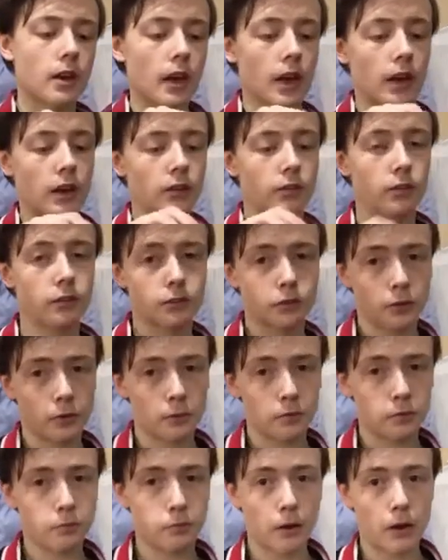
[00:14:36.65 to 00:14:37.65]
and to
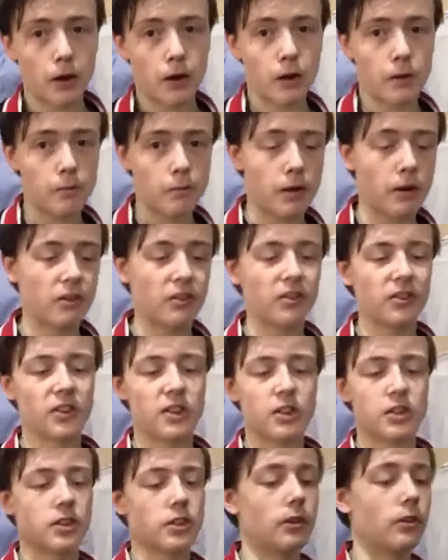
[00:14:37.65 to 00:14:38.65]
stop
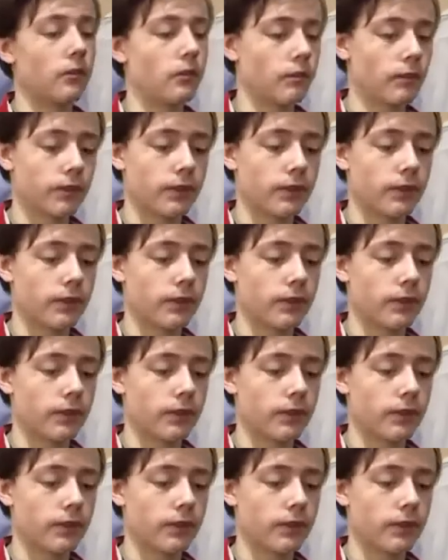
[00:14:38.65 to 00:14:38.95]
irritation,